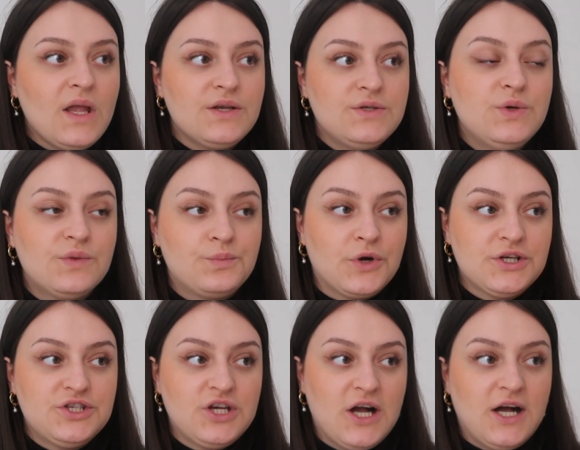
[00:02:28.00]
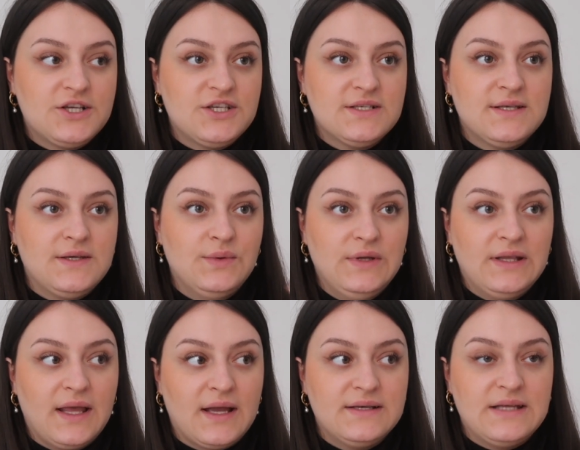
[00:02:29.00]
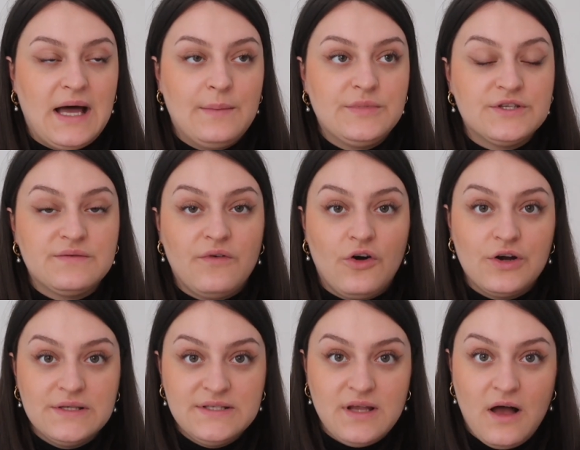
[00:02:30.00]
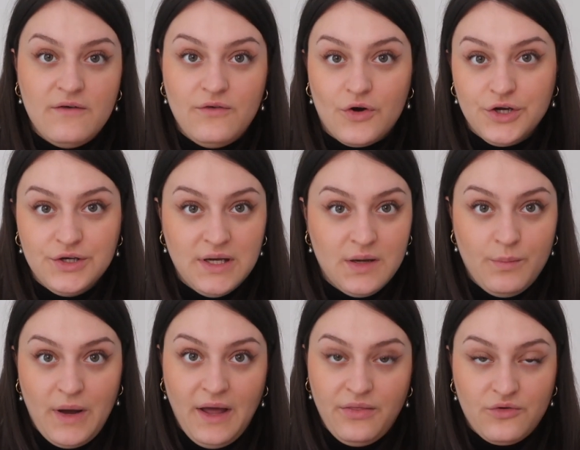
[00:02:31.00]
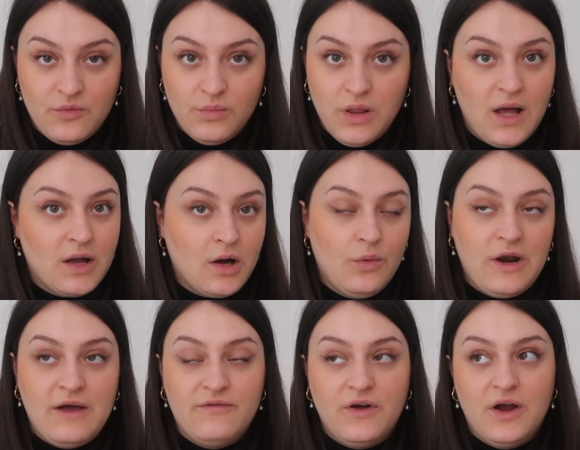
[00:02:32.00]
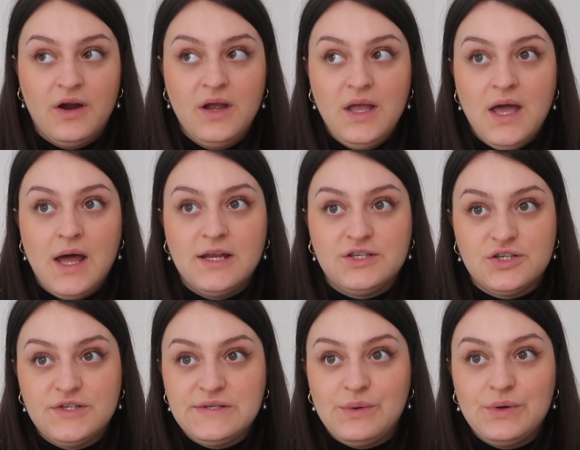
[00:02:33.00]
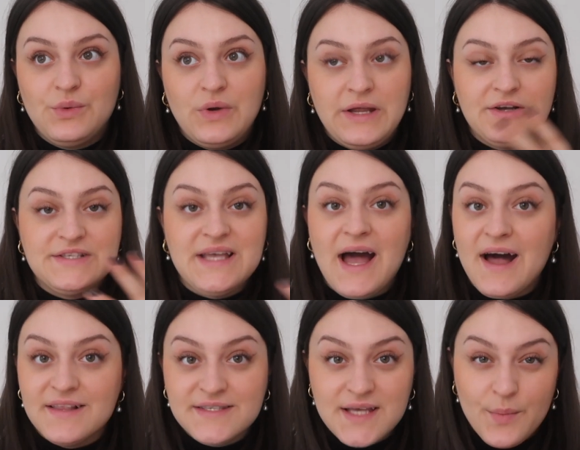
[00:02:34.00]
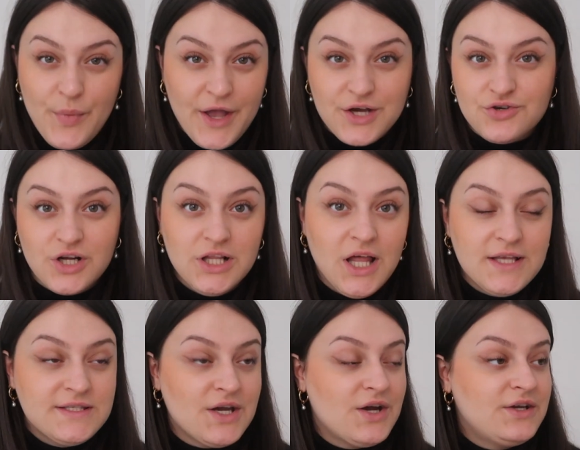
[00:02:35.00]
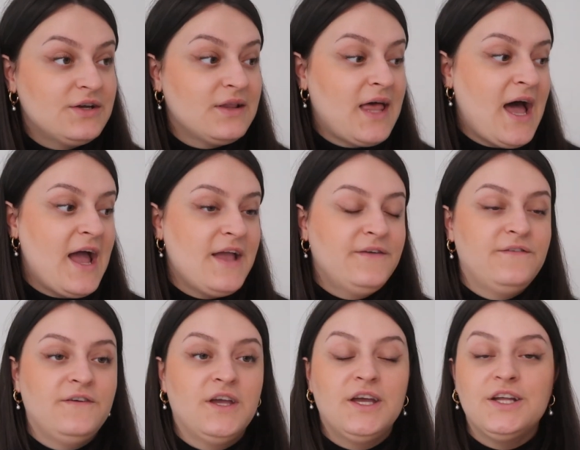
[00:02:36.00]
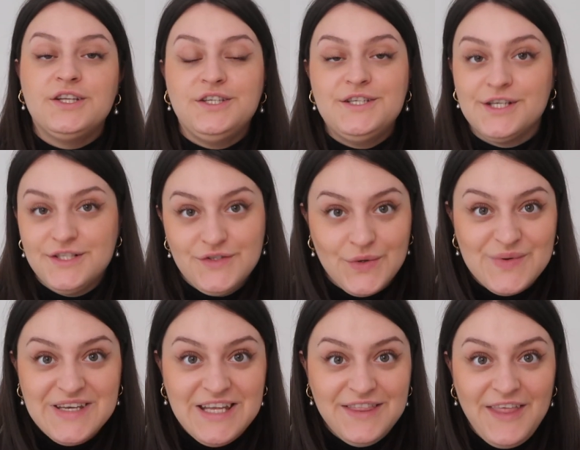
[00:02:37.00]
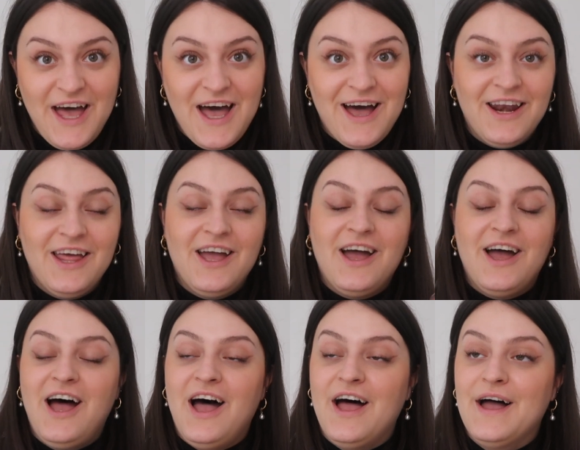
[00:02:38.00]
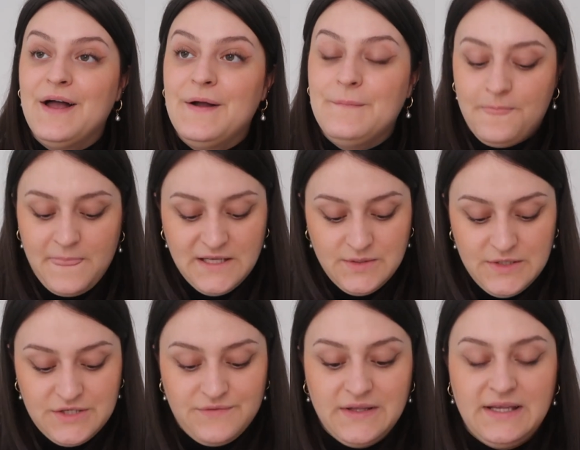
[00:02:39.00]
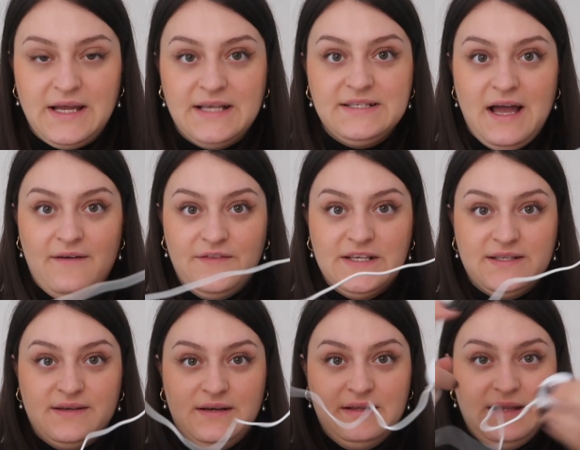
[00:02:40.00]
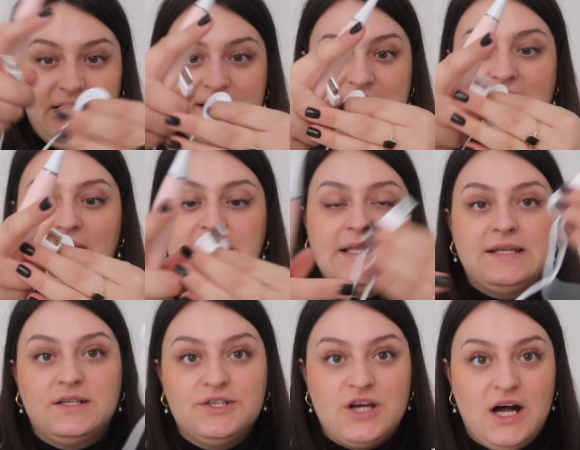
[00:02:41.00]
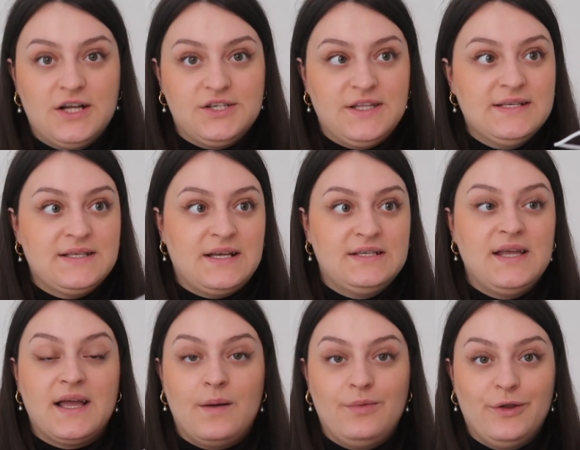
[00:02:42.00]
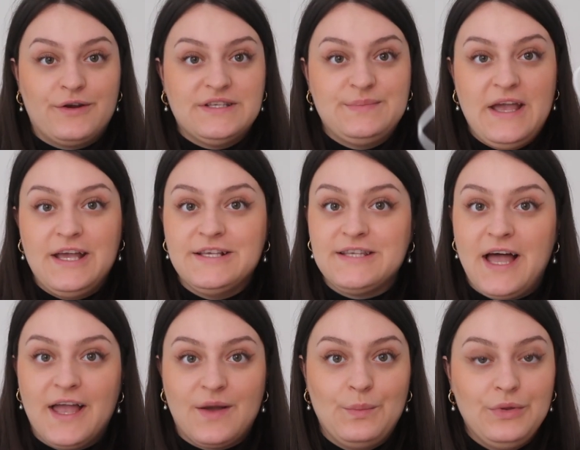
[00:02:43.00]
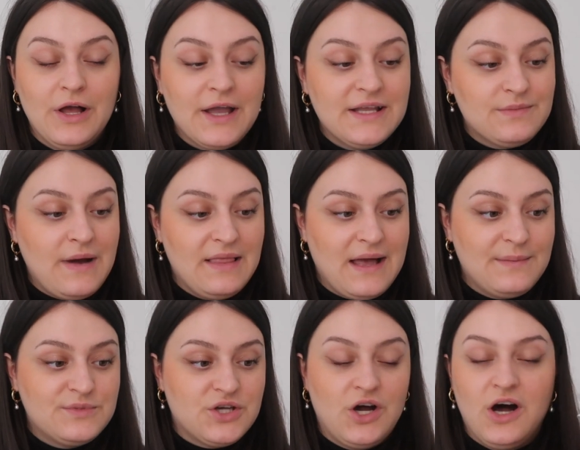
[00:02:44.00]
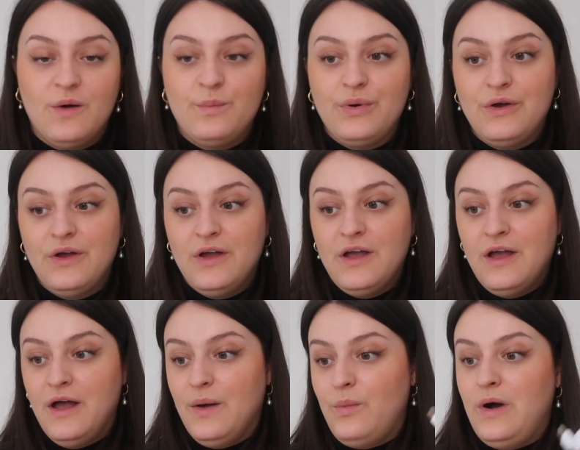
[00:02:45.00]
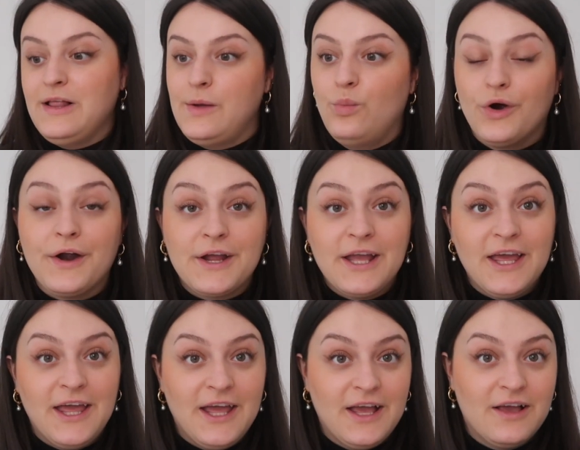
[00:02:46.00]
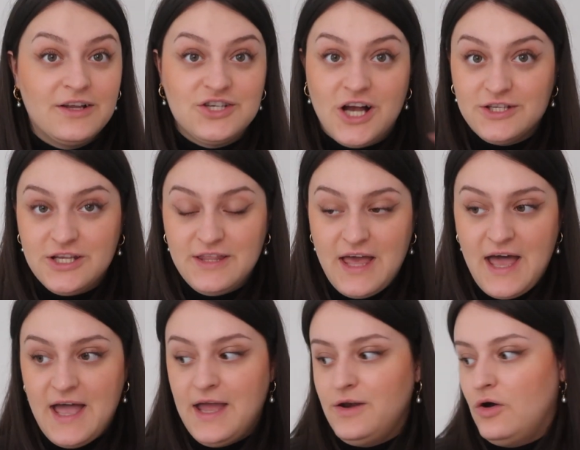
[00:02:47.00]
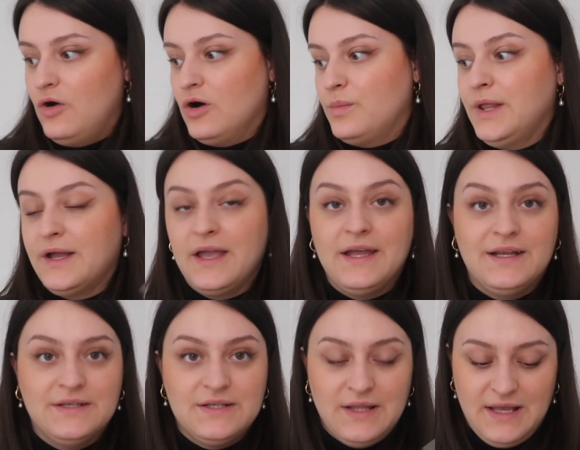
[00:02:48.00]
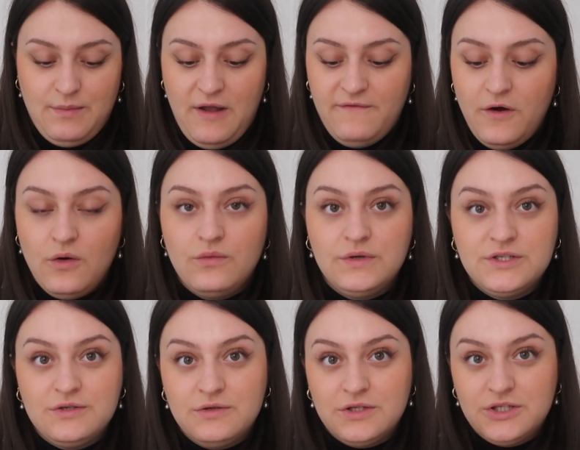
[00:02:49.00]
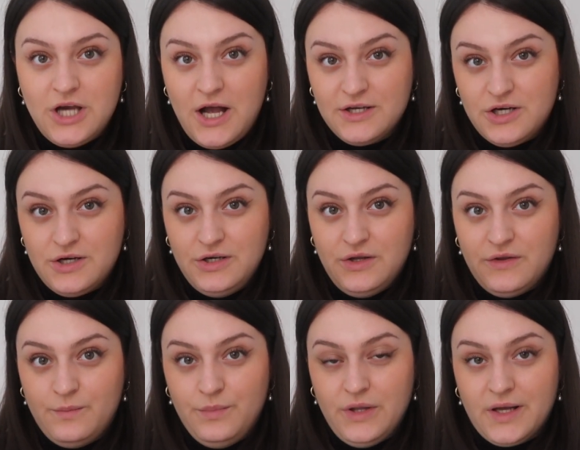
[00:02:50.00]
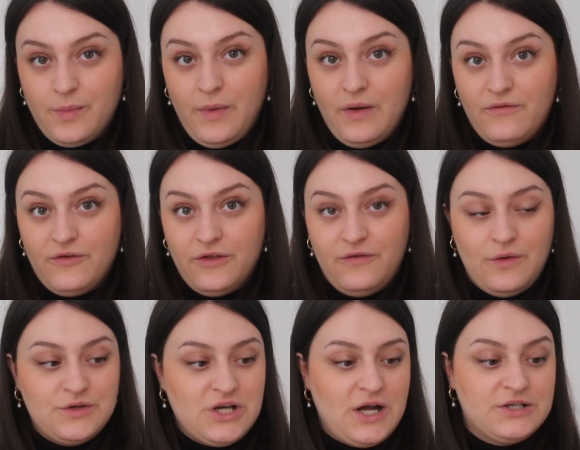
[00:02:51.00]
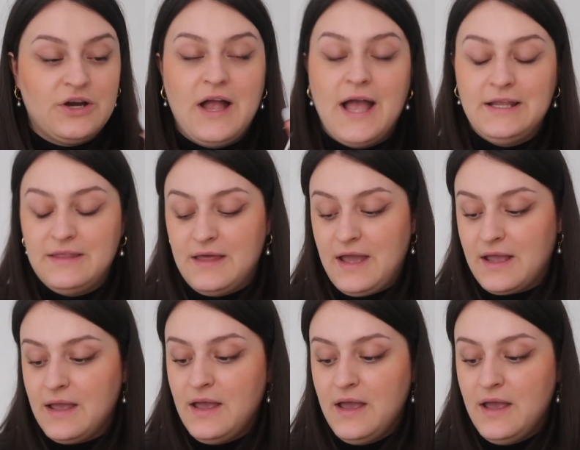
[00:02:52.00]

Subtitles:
toothbrush chargers that you need adapters for and stuff, or you need a bathroom plug or whatever, and it's just so annoying because it adds up extra clutter in your life. You just don't need that. So it's really nice to have this little tiny little charger that isn't going to take up a lot of space. I can plug it into my laptop while I'm working, charge it then, or plug it into my phone charger, you know, the plug bit for the phone charger, anything.